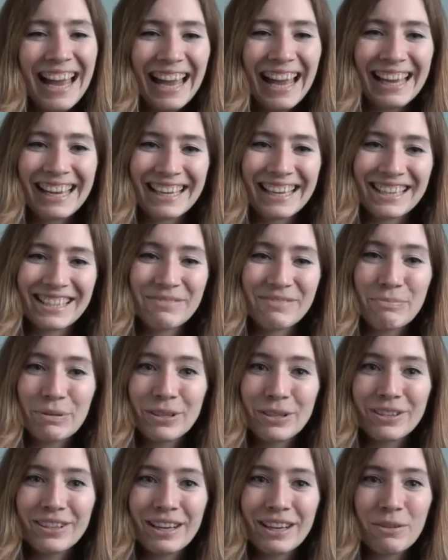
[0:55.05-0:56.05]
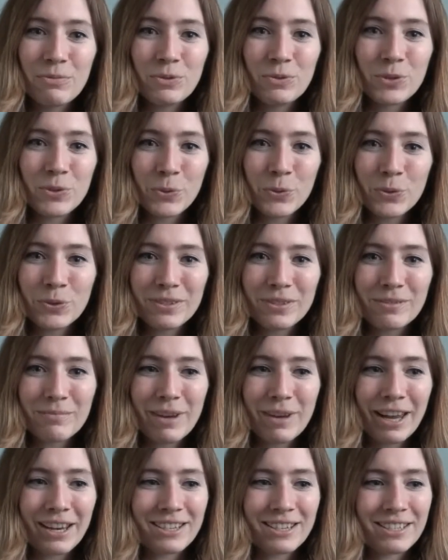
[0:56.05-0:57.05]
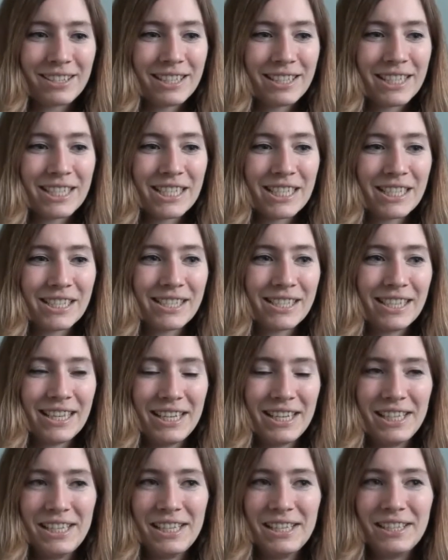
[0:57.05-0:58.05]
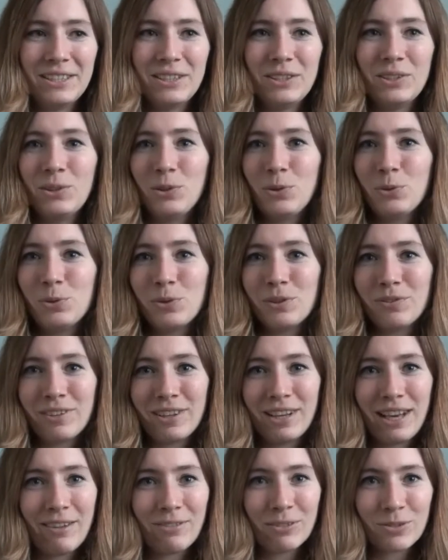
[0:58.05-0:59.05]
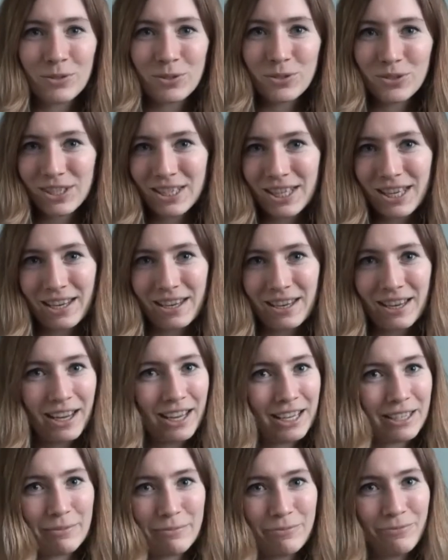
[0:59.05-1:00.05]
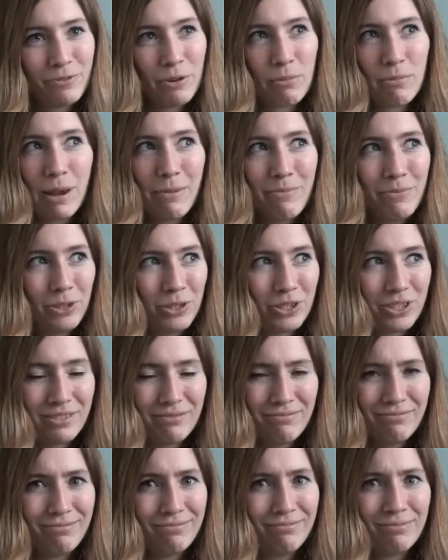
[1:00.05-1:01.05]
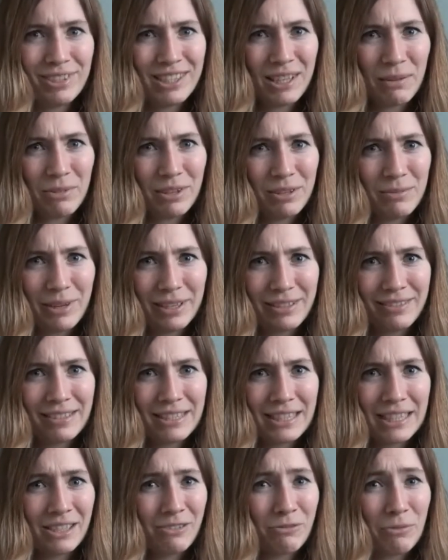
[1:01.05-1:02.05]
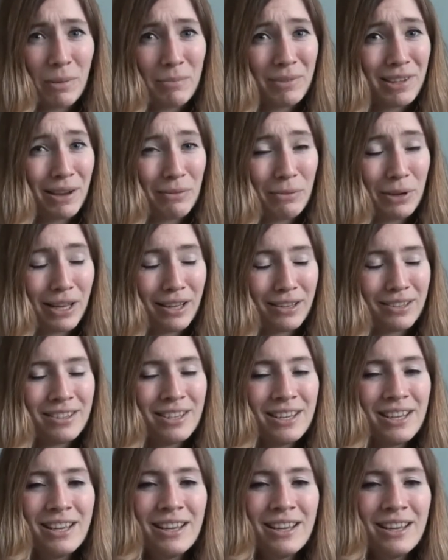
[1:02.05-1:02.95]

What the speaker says: But it was awesome, actually, to see all of the levels that I remembered. Some of them I didn't remember that well,